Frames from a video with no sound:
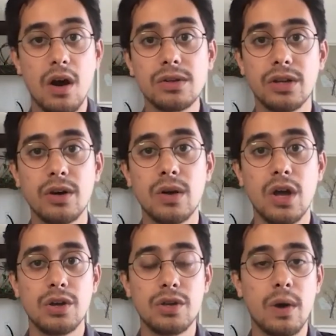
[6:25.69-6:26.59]

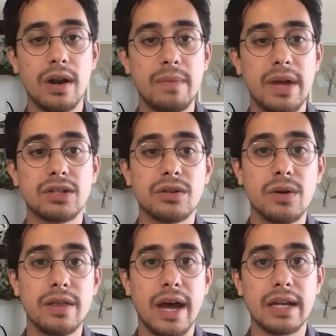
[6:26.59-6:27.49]
Also, you want to make
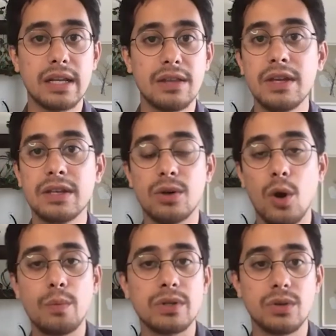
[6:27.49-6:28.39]
sure that
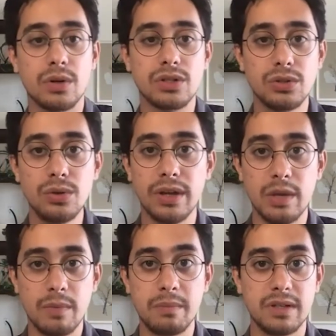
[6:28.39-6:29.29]
this open source tool
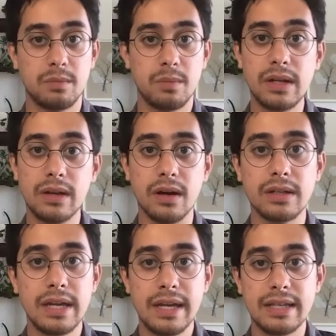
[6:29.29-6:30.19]
that you might be depending
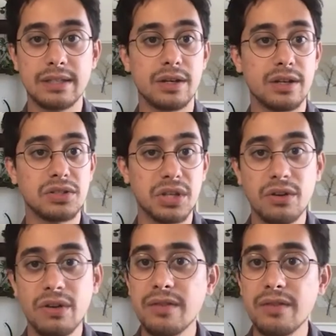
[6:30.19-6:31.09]
on is going to
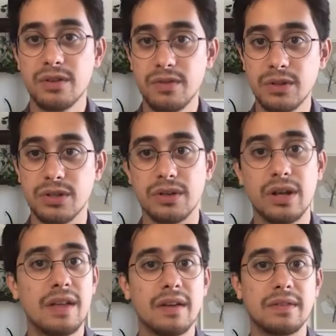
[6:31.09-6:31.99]
stick around for the
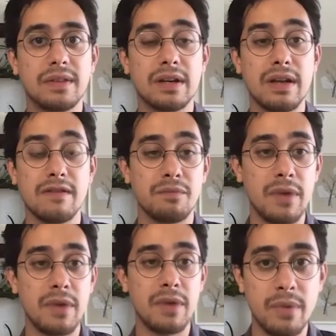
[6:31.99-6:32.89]
future, that
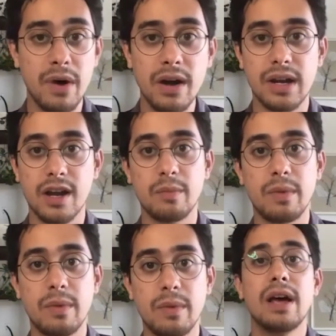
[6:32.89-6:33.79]
if bugs are going to
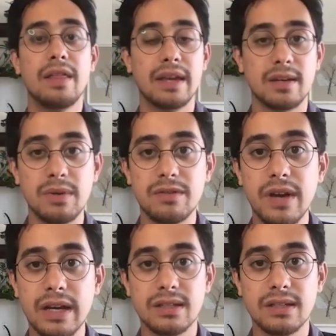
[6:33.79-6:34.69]
come out, they can
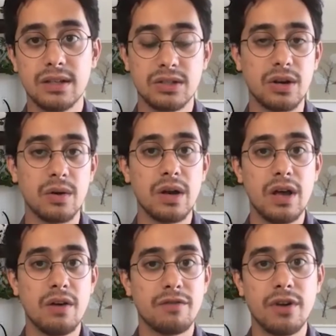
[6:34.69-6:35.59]
be fixed.
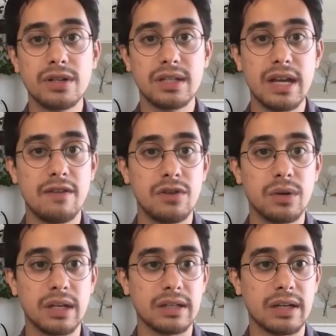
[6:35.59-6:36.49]
So first, if
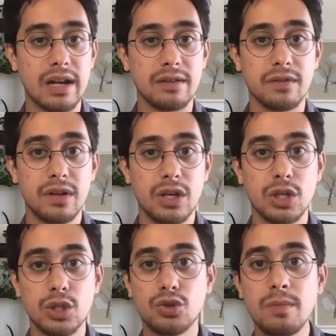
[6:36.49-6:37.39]
you can kind of
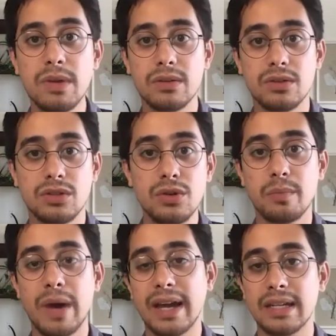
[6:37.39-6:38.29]
contribute
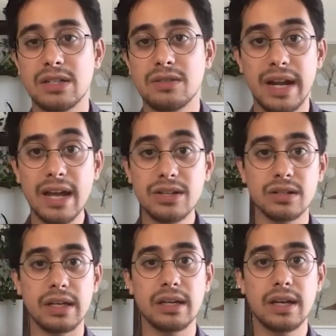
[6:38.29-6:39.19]
to the package
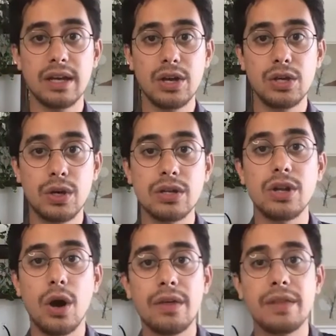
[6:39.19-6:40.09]
financially, you
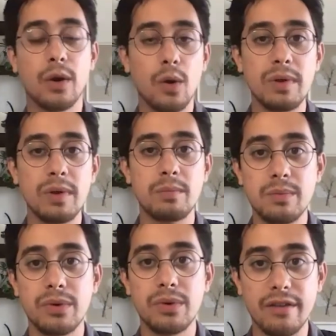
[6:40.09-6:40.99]
can know that there will be
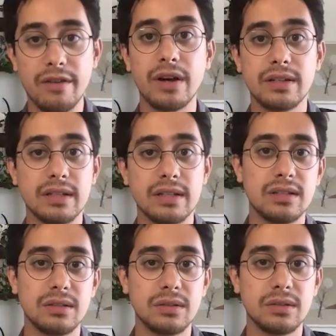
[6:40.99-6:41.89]
people there
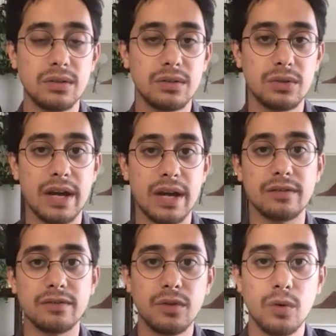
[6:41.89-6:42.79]
funded to kind
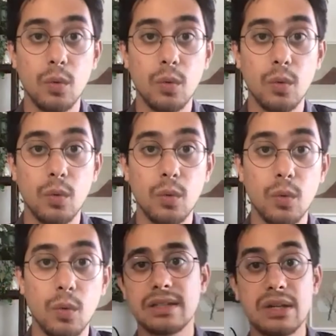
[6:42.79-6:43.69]
of work on those
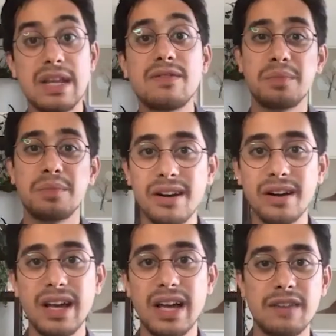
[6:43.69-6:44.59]
things. And even
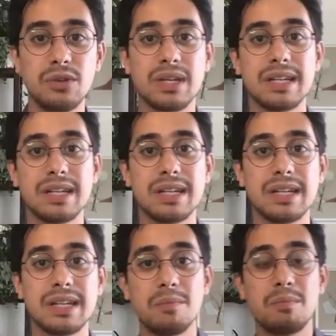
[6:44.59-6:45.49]
better, if you can
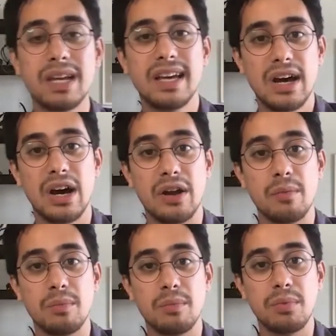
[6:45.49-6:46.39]
commit an
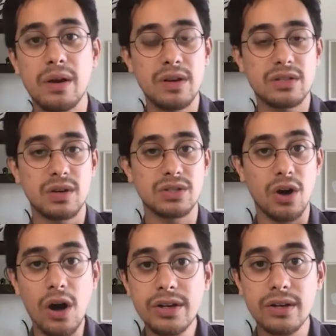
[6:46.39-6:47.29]
employee or
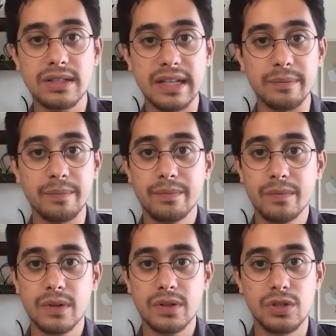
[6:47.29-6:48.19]
resource on your team
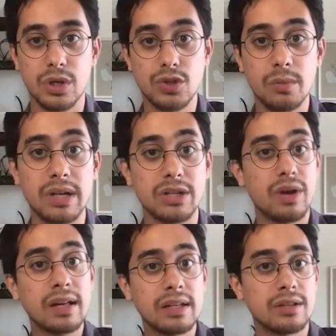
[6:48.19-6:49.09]
to contributing
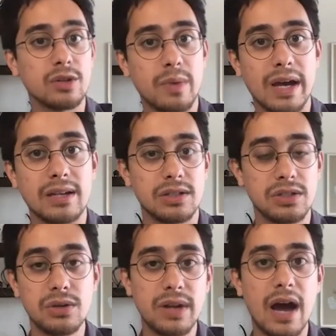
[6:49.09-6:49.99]
directly to those
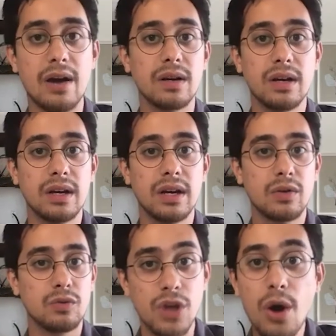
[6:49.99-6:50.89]
packages, you now
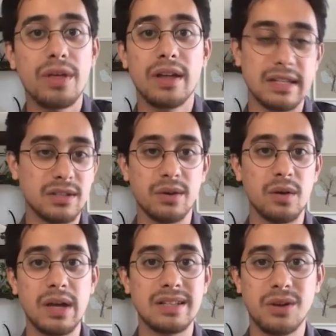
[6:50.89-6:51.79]
know that it's
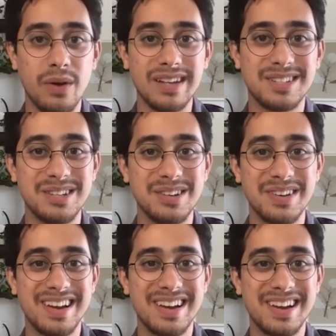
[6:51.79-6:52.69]
going
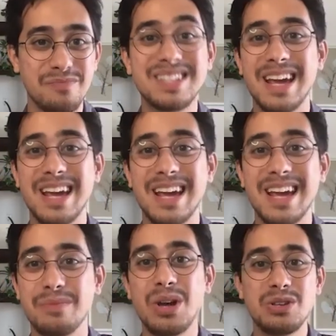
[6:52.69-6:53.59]
to kind of be
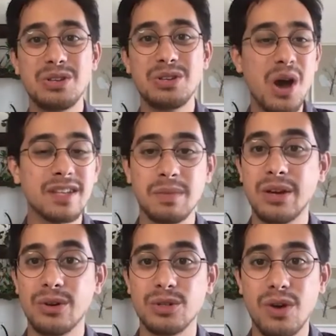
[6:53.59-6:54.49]
stable. You know, if
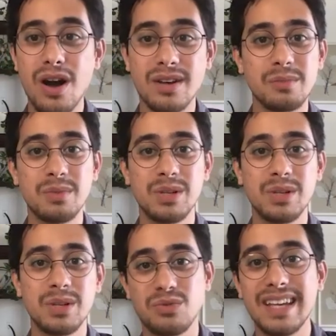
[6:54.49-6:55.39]
something goes wrong,
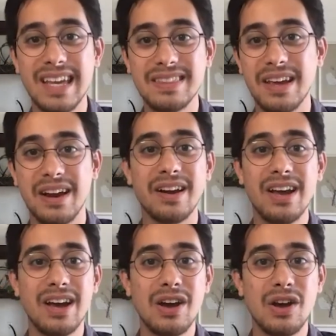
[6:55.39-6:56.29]
somebody's right in
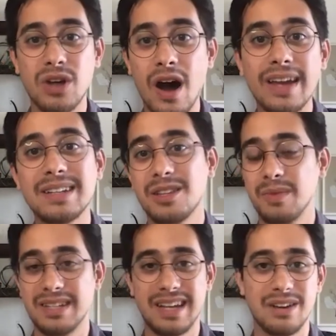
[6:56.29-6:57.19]
there talking to
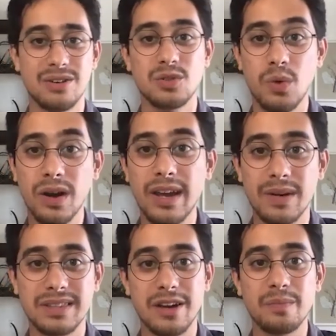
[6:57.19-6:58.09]
the maintainers,
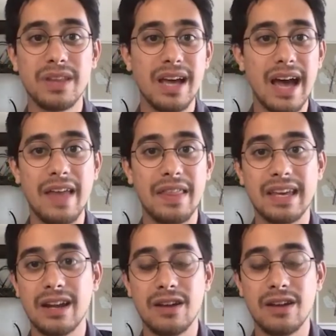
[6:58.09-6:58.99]
working with them, and
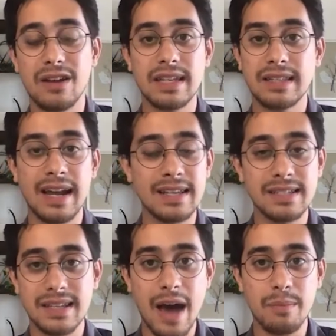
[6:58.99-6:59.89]
they can get it fixed. That
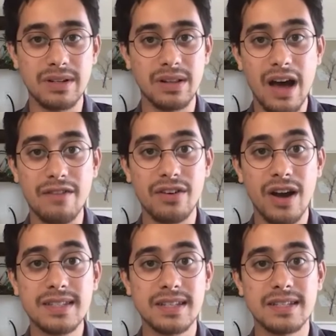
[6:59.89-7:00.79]
has happened a lot
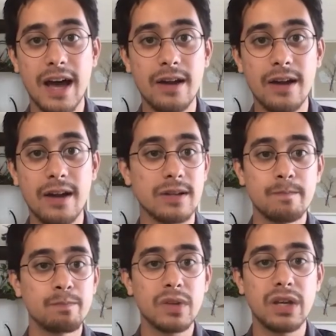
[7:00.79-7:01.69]
for us at Saturn. Is,
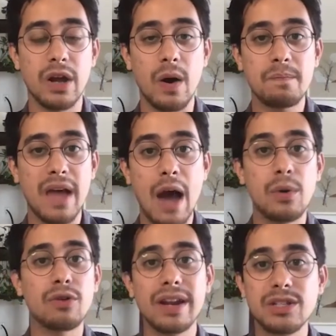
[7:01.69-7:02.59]
you know,
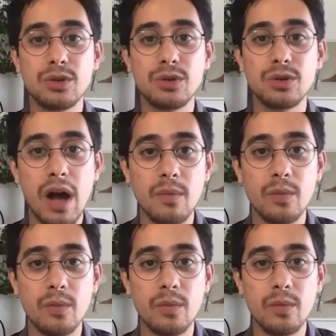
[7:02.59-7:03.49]
I would run into a
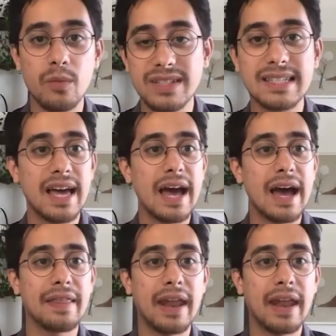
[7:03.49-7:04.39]
problem with Dask,
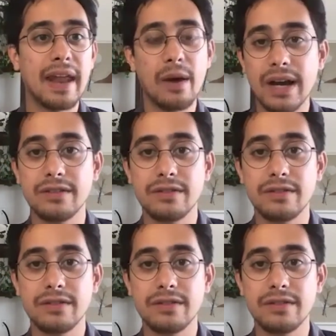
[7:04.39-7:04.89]
and then I would